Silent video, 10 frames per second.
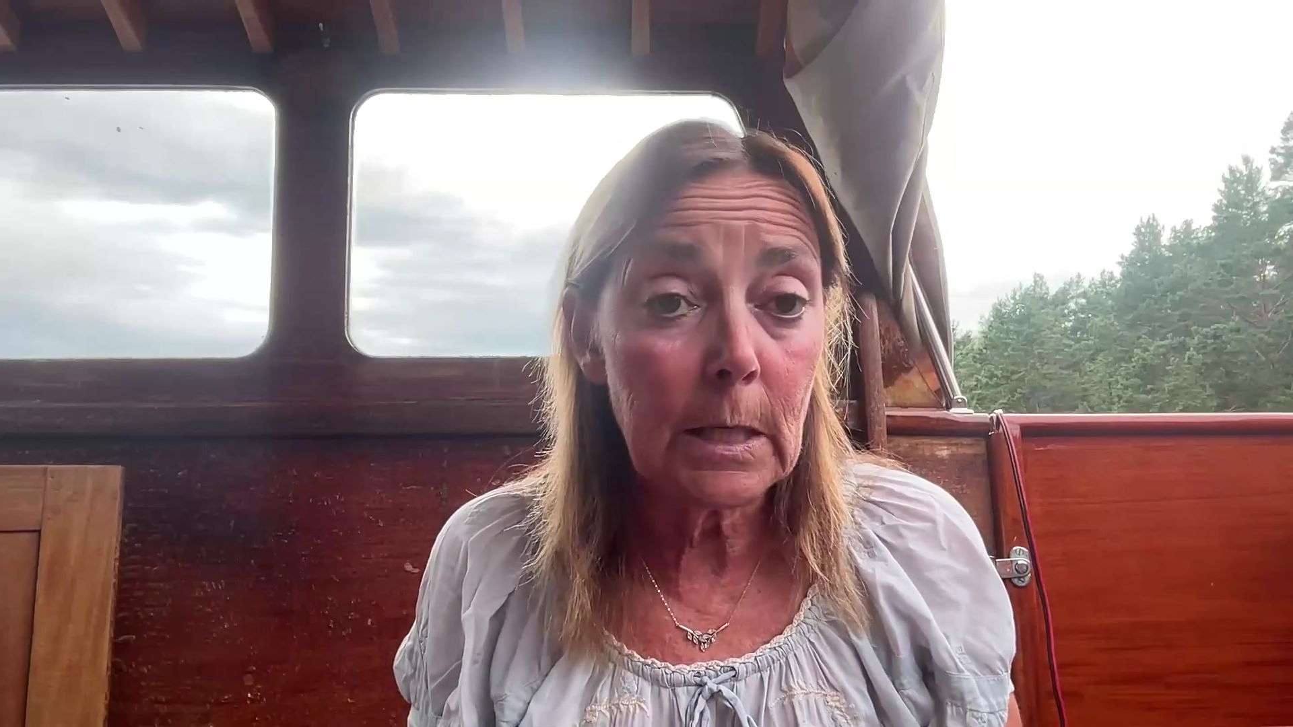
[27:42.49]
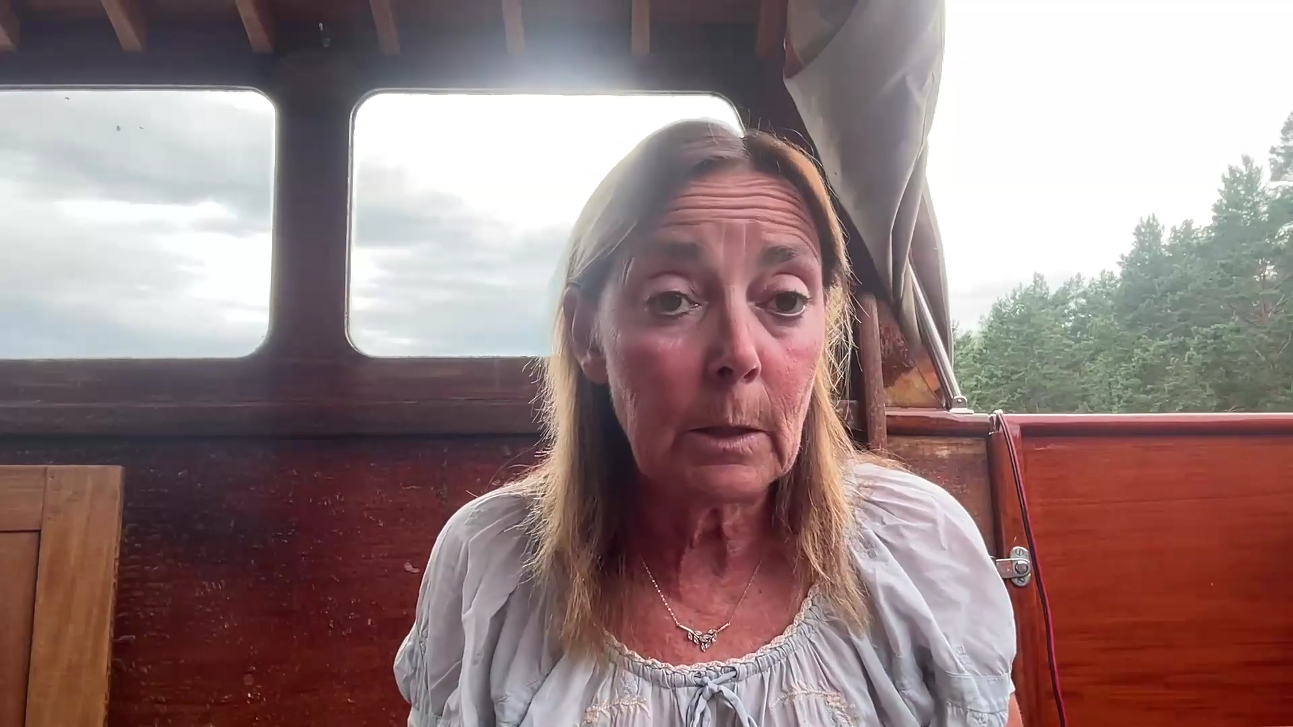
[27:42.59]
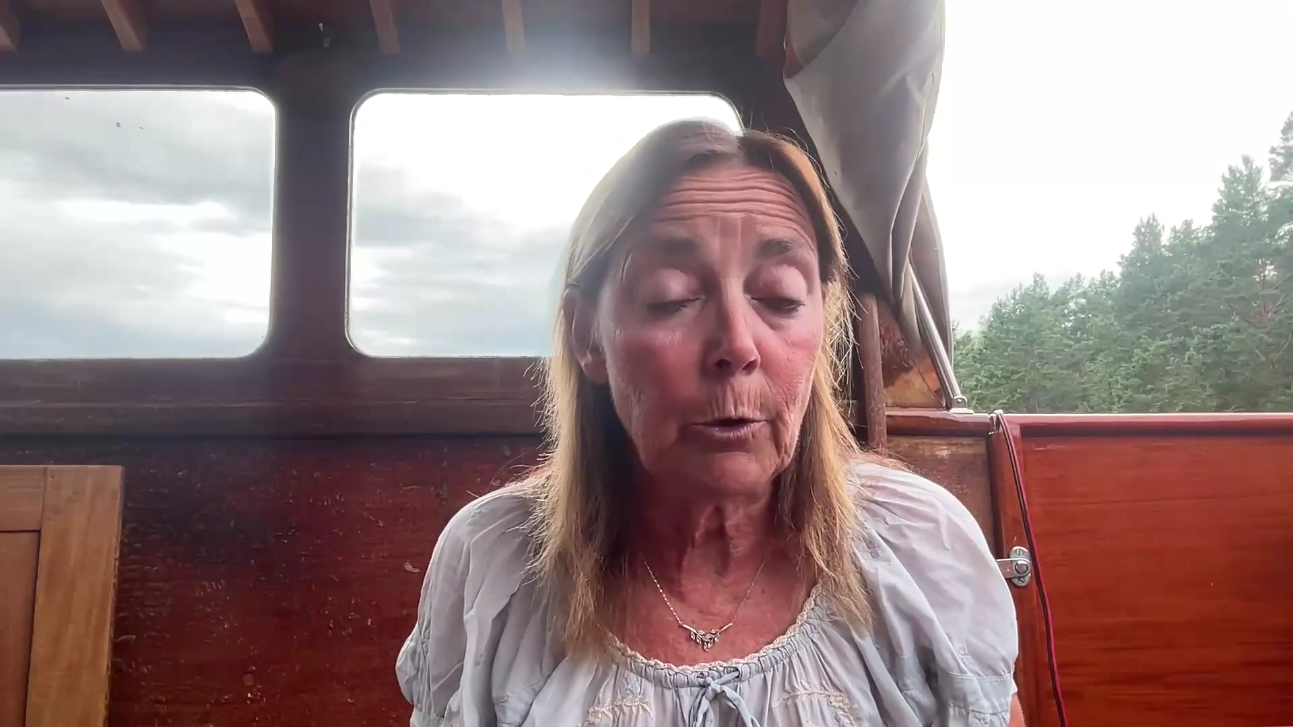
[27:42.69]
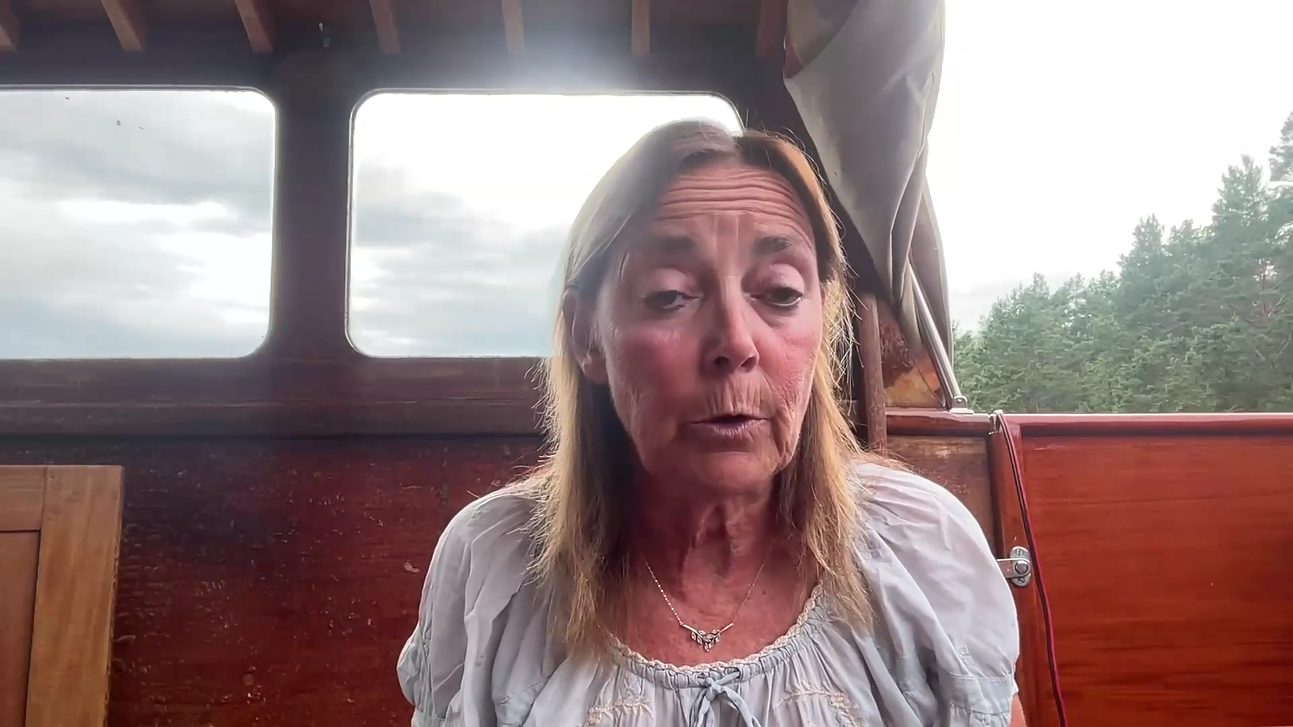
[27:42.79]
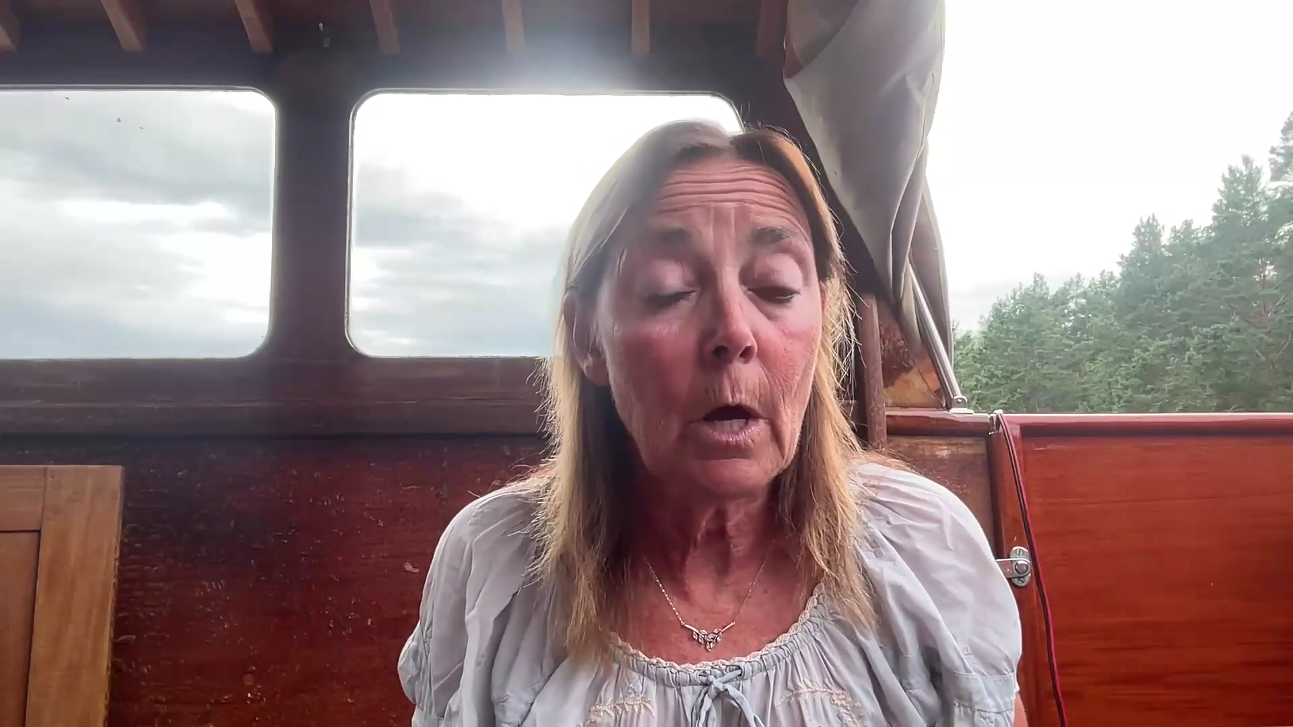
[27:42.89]

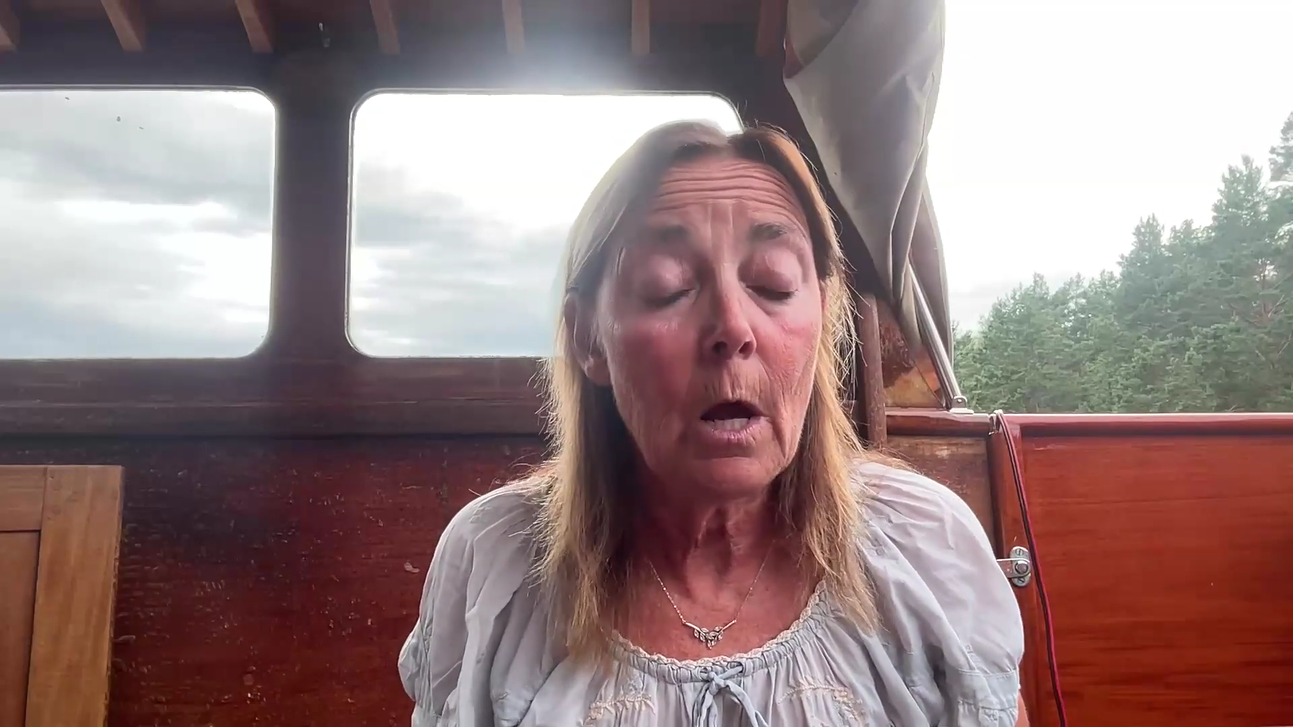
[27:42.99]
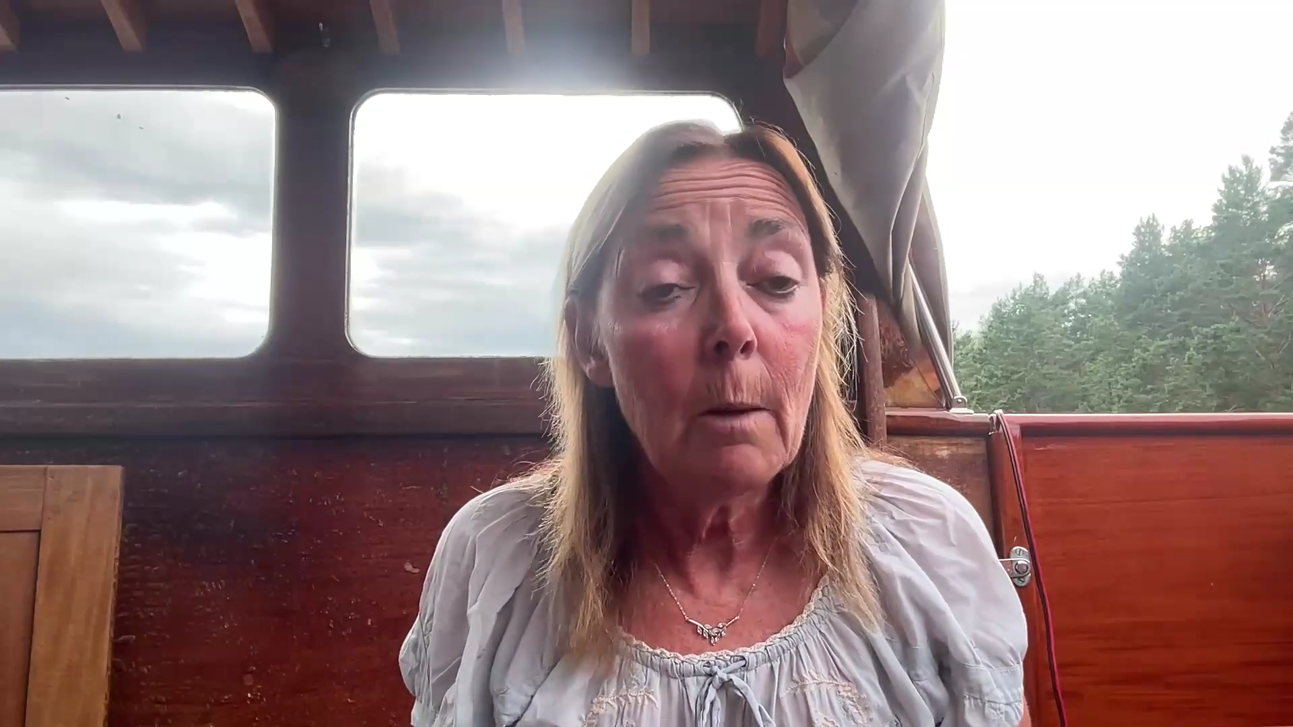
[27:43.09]
standpoint.